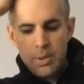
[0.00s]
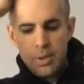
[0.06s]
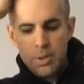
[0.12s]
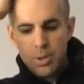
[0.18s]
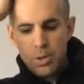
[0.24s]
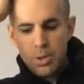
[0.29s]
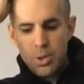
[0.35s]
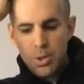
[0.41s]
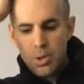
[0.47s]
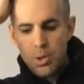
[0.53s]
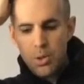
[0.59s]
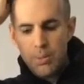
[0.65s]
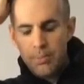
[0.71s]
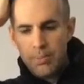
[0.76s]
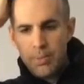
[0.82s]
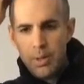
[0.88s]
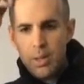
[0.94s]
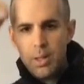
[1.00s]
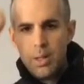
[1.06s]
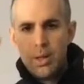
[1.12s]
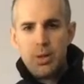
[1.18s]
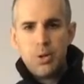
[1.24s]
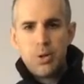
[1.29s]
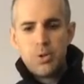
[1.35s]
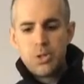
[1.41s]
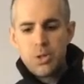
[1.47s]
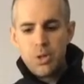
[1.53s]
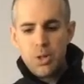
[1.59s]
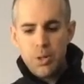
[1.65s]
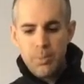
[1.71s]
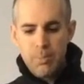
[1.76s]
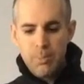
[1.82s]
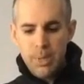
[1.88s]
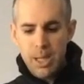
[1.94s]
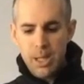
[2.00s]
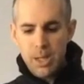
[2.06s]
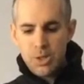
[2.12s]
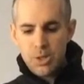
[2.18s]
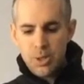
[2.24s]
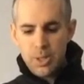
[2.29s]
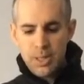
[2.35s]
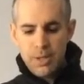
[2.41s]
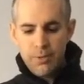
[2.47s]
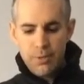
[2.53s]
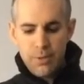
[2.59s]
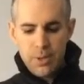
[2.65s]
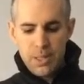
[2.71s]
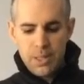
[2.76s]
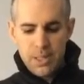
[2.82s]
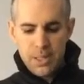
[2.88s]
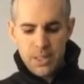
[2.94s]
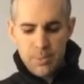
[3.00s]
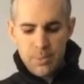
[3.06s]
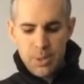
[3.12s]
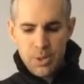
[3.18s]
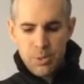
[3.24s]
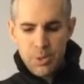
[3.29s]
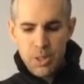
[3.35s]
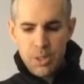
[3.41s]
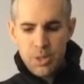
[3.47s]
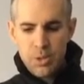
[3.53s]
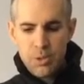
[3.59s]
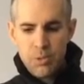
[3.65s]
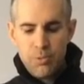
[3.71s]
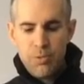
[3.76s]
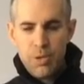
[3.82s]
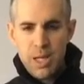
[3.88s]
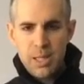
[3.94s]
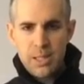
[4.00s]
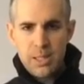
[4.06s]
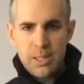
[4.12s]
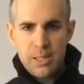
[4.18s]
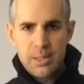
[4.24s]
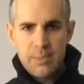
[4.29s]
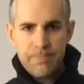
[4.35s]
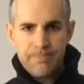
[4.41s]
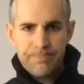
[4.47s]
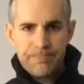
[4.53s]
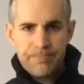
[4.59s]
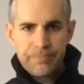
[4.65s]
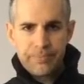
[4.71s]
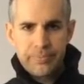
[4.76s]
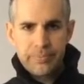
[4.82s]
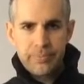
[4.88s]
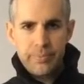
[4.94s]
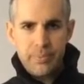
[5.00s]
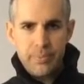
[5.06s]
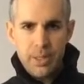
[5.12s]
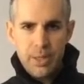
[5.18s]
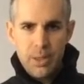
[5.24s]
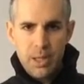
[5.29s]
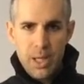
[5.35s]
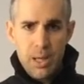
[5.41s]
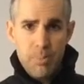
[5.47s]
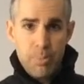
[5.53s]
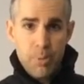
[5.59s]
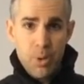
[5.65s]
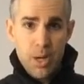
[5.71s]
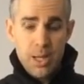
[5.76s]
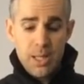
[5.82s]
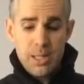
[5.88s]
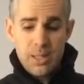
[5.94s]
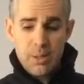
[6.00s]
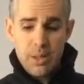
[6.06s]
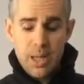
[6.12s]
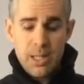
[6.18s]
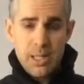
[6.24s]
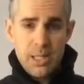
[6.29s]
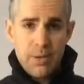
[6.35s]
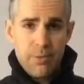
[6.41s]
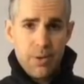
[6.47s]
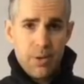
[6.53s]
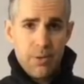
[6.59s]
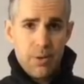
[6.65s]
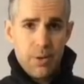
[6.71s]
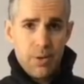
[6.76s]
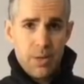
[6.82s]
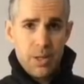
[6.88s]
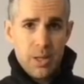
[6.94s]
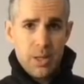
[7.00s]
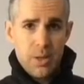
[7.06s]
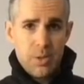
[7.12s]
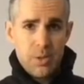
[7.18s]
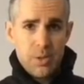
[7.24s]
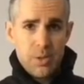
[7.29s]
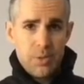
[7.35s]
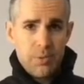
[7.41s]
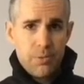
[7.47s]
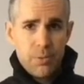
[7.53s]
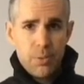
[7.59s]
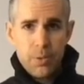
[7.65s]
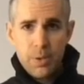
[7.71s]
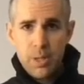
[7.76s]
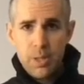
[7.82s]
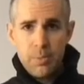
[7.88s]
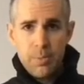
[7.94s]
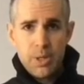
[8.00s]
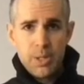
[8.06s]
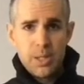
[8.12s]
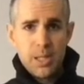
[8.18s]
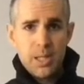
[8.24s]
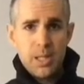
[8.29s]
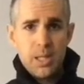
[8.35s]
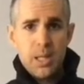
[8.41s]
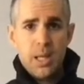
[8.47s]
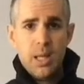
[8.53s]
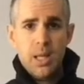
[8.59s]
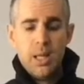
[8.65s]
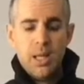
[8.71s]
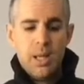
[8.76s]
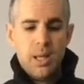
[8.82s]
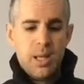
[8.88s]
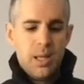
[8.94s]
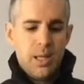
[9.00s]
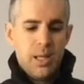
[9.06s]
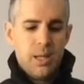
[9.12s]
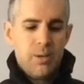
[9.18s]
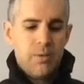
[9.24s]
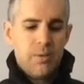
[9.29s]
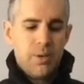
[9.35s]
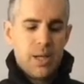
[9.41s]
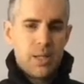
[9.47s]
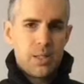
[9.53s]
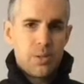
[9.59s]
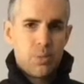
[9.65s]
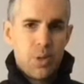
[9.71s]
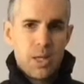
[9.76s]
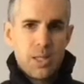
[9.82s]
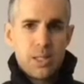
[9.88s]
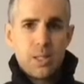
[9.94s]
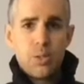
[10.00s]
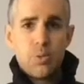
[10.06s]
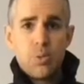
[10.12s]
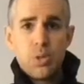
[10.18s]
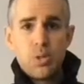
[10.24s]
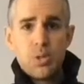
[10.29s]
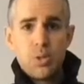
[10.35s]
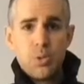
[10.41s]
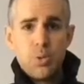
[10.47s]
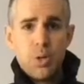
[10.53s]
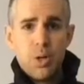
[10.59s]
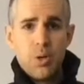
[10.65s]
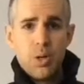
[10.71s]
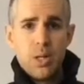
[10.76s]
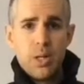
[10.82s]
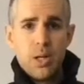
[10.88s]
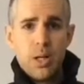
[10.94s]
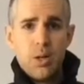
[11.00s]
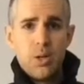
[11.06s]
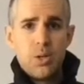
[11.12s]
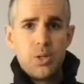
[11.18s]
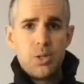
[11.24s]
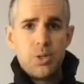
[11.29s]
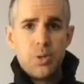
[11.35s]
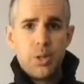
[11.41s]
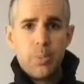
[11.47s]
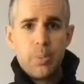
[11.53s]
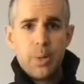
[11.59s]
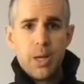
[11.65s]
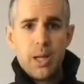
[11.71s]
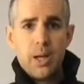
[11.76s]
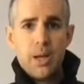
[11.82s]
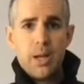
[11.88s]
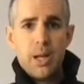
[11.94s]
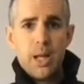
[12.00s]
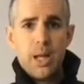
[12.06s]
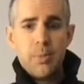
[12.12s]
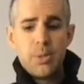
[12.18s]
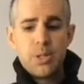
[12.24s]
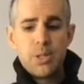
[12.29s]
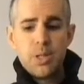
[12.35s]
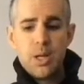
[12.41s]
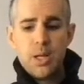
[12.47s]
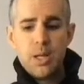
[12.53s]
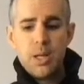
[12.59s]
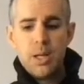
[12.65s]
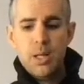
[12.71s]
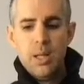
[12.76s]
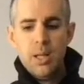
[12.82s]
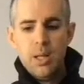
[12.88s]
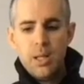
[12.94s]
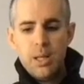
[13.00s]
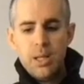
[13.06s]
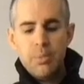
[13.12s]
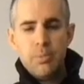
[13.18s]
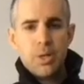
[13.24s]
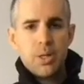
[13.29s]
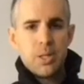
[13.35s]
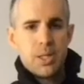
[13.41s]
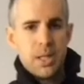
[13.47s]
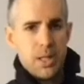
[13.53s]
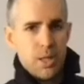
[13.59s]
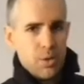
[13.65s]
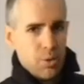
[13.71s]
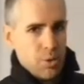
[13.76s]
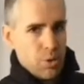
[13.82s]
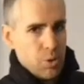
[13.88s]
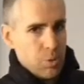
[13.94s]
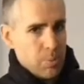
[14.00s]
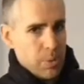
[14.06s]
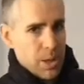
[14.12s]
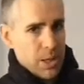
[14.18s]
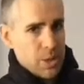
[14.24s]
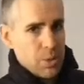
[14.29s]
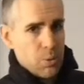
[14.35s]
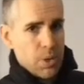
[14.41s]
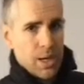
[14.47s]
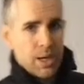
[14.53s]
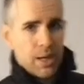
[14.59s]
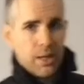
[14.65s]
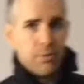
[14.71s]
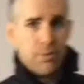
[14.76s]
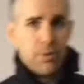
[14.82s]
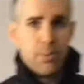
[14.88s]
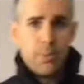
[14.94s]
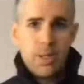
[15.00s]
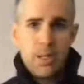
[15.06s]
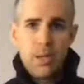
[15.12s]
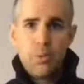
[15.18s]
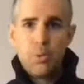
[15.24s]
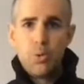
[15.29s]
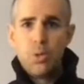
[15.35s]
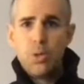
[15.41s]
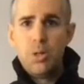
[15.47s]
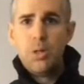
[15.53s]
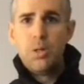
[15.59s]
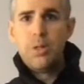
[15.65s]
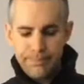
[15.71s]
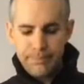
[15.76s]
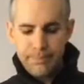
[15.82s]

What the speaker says: So those are the major differences between the two vests. Okay, price, I said $500 for the Muske heated vest, whereas this one's $200. You can buy it on Amazon. The Muske you buy directly from ewool.